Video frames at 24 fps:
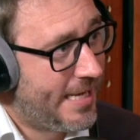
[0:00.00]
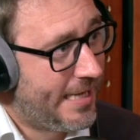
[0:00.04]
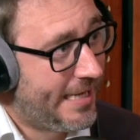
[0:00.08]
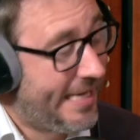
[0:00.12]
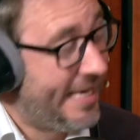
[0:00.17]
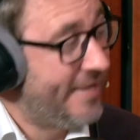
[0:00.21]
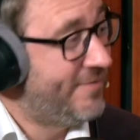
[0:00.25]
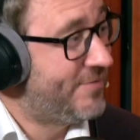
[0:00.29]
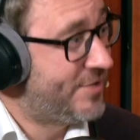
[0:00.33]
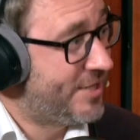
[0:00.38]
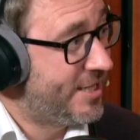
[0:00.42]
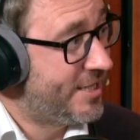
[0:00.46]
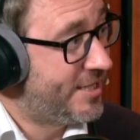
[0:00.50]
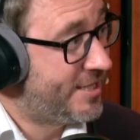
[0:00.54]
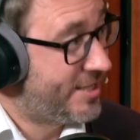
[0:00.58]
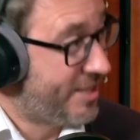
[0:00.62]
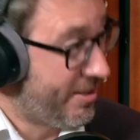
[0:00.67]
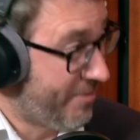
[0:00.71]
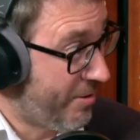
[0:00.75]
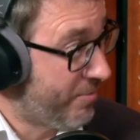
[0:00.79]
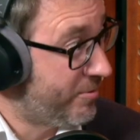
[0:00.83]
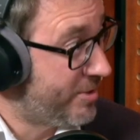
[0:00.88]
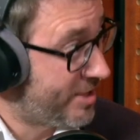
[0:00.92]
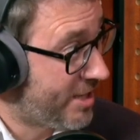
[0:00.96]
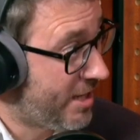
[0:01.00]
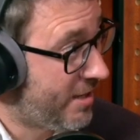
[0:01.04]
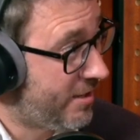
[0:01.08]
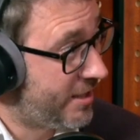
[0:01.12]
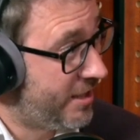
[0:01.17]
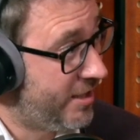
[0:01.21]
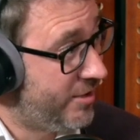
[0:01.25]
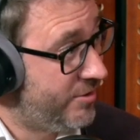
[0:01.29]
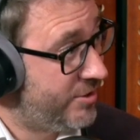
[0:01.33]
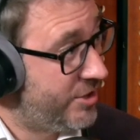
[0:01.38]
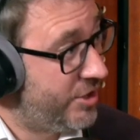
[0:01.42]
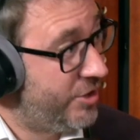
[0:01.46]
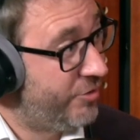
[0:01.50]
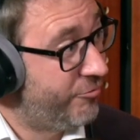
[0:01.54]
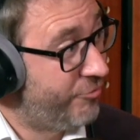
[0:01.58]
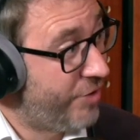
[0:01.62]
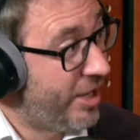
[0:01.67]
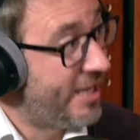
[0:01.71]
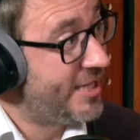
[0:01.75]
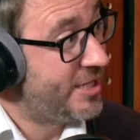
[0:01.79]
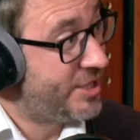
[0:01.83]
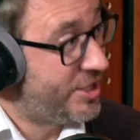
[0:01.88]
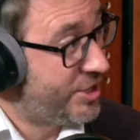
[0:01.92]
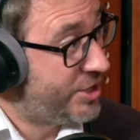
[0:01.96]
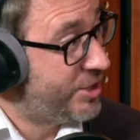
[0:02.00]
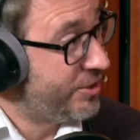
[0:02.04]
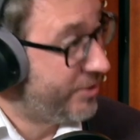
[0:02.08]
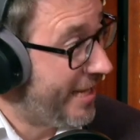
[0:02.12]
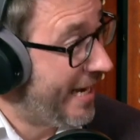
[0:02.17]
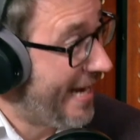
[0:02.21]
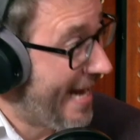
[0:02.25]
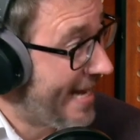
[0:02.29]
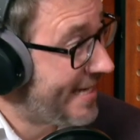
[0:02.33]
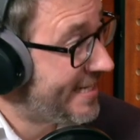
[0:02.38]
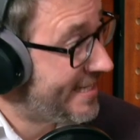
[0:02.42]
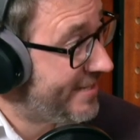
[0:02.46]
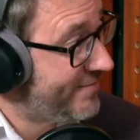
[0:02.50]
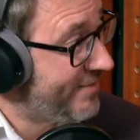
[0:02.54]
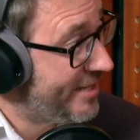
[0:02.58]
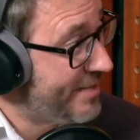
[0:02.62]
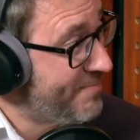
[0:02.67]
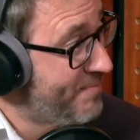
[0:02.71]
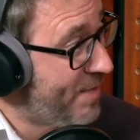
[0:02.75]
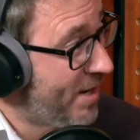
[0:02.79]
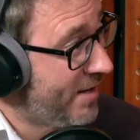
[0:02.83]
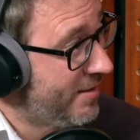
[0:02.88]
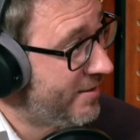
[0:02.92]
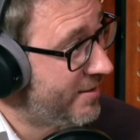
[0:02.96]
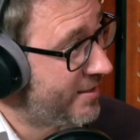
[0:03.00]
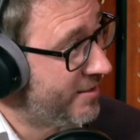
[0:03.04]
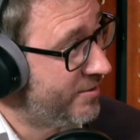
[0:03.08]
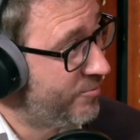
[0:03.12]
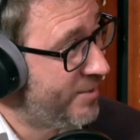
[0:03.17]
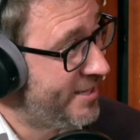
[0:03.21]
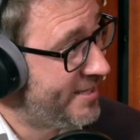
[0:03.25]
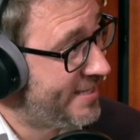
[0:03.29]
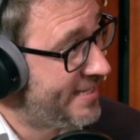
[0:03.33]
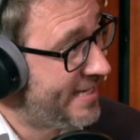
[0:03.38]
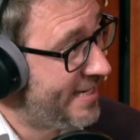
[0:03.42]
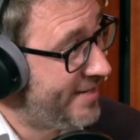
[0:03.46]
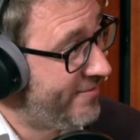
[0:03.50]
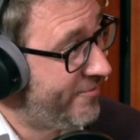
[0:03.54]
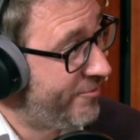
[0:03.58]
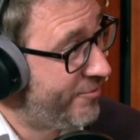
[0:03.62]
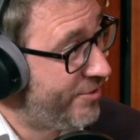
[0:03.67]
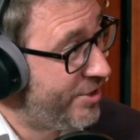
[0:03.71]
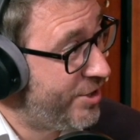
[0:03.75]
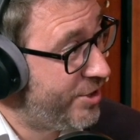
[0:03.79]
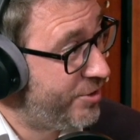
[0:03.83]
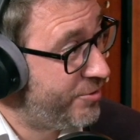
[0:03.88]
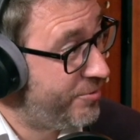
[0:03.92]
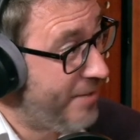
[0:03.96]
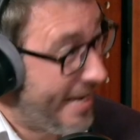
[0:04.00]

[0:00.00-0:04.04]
gives us, so it was argued, a right to collectively bargain with Deliveroo